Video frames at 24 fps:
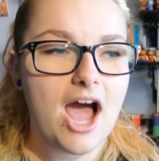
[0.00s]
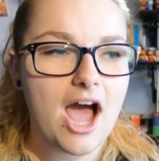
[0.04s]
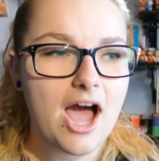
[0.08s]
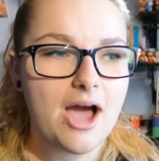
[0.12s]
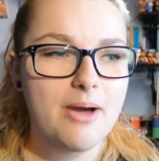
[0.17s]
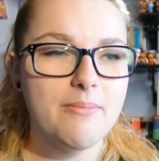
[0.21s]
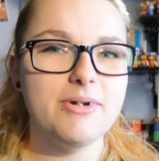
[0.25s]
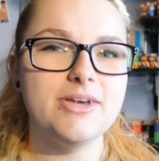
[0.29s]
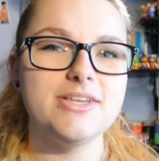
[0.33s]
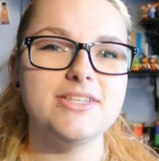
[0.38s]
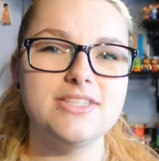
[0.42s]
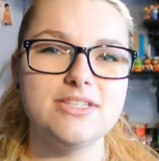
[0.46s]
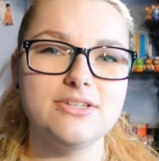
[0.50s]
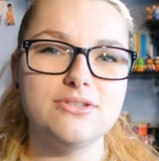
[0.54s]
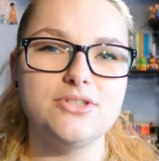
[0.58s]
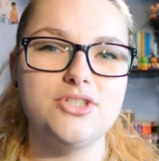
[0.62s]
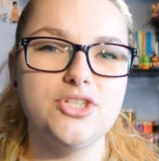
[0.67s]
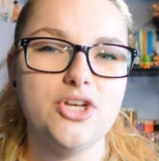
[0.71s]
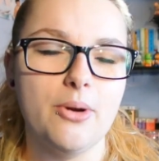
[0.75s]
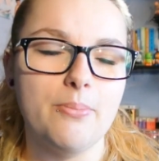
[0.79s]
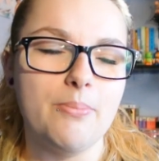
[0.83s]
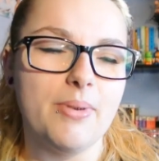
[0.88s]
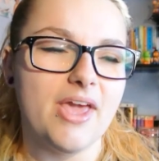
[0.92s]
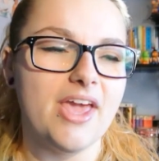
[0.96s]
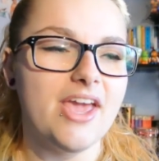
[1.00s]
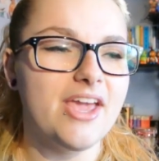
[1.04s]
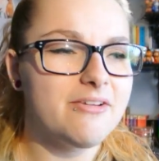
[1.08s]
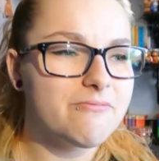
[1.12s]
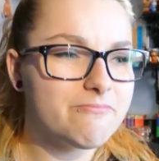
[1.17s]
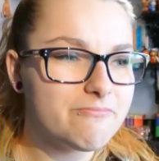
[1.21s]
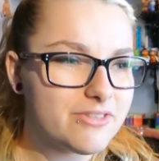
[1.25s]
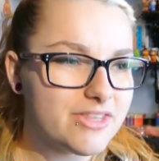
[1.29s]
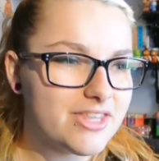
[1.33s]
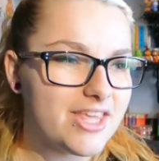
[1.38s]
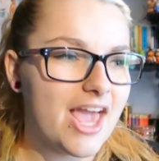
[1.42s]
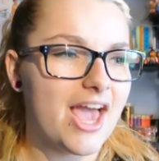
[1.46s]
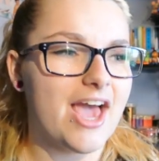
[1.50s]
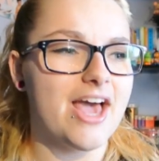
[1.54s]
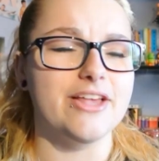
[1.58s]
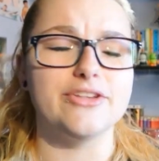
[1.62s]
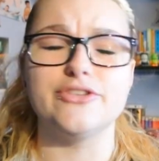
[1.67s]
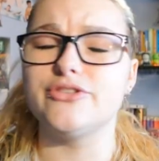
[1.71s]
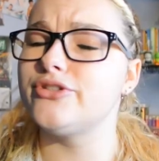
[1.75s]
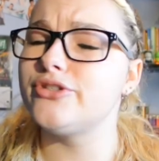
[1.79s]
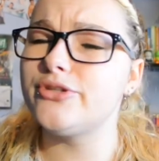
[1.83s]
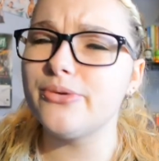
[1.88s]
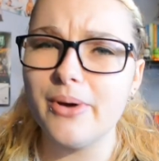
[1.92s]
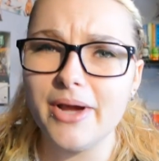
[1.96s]
Am I still chubby?
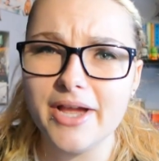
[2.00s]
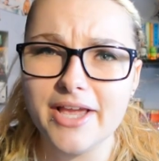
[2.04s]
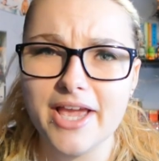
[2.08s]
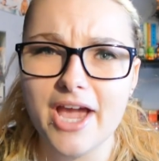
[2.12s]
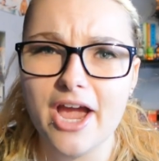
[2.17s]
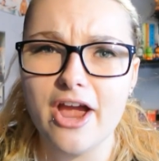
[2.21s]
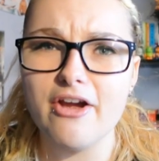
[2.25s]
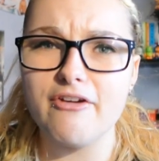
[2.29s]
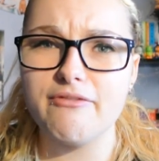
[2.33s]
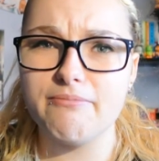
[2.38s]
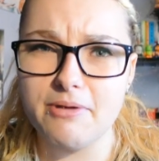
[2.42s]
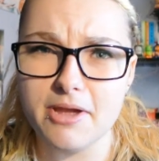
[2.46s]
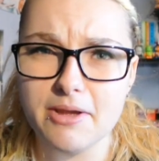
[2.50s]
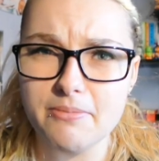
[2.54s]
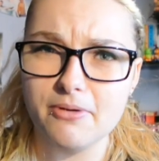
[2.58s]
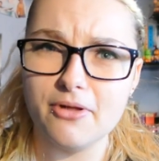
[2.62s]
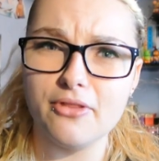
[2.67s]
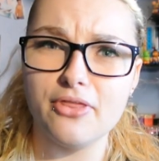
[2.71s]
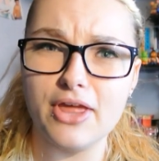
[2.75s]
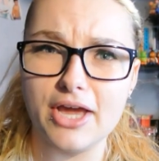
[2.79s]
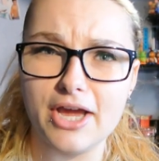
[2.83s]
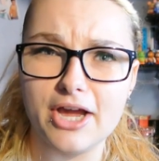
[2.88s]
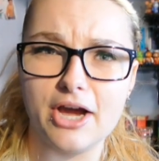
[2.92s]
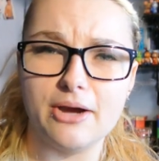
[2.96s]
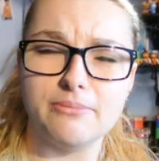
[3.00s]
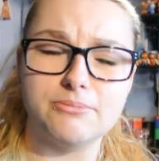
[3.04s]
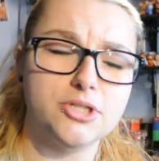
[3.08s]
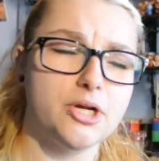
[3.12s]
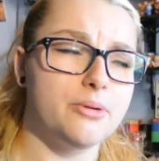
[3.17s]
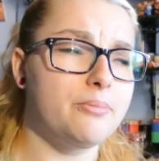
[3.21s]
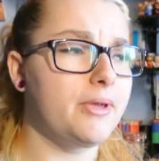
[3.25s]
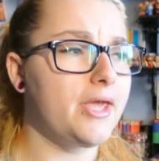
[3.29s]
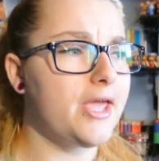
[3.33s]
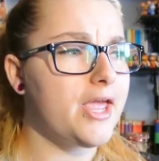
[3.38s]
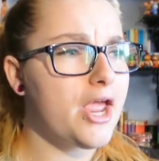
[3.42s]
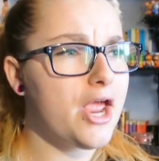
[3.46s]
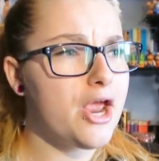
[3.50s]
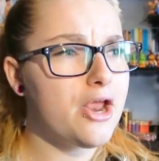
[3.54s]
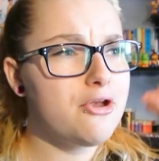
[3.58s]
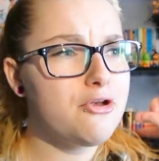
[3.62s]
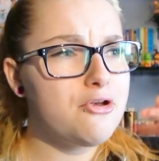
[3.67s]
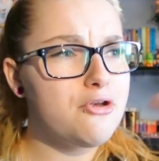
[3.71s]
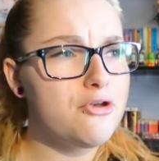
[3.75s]
Yes. Do I care if people think I'm chubby?